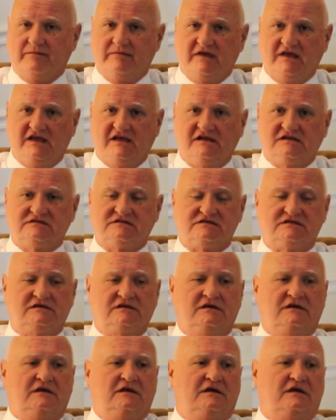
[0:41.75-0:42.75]
means,
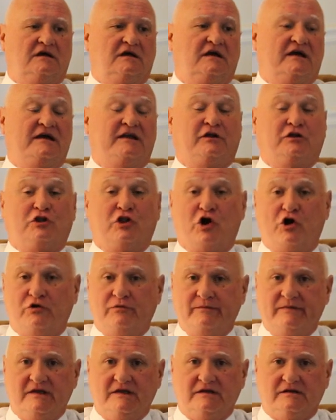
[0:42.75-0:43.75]
an
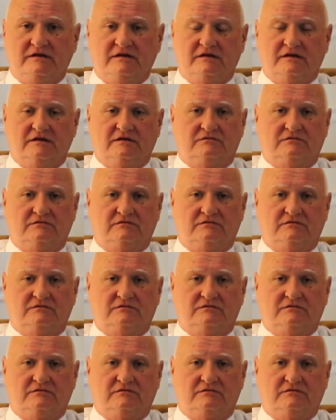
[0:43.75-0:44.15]
elopement,